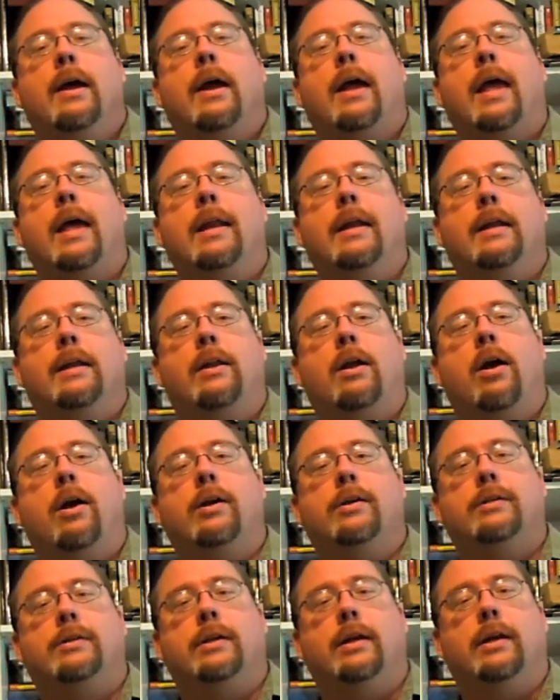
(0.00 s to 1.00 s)
and it
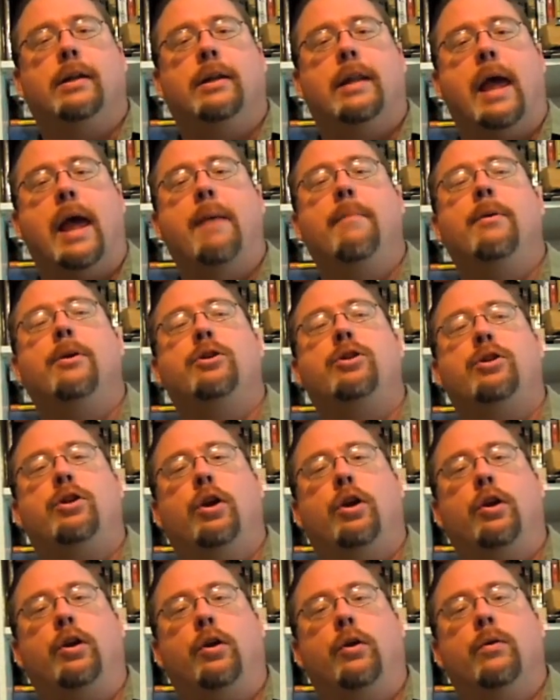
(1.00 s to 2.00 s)
does uh, damage
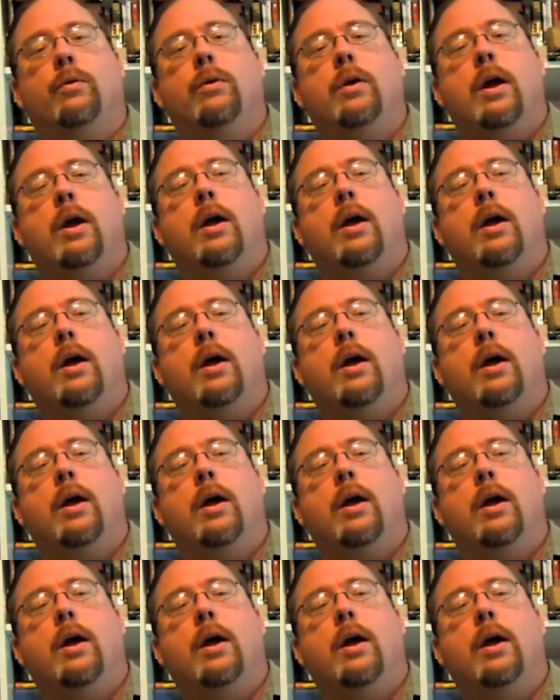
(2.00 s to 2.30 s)
to you,